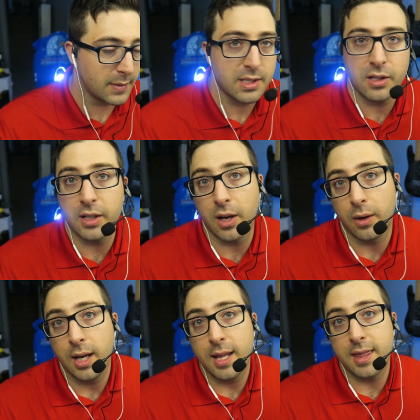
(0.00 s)
So there you go.
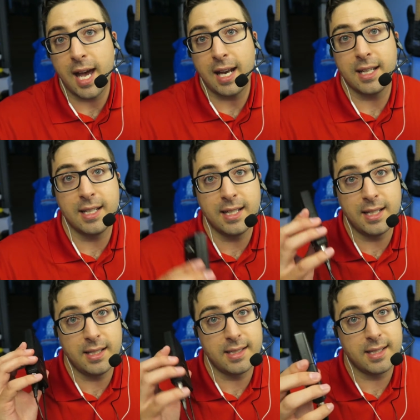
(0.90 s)
That
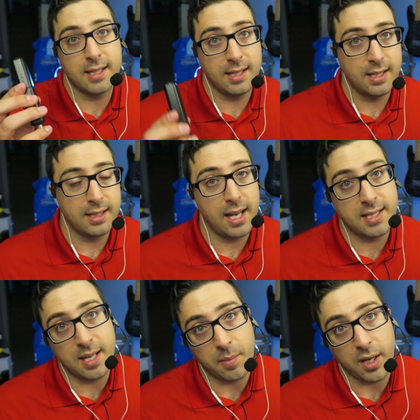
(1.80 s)
is the
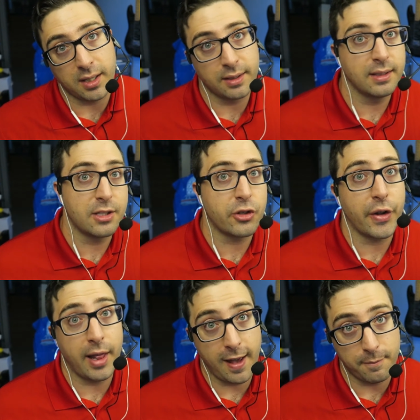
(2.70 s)
headset mic. Let's try the
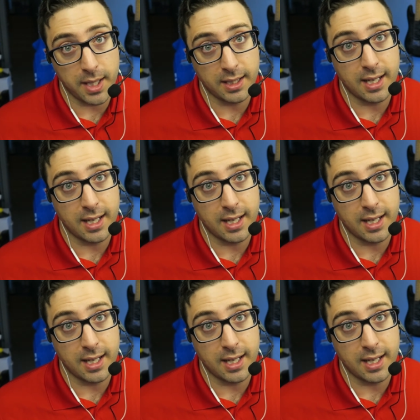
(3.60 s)
lav mic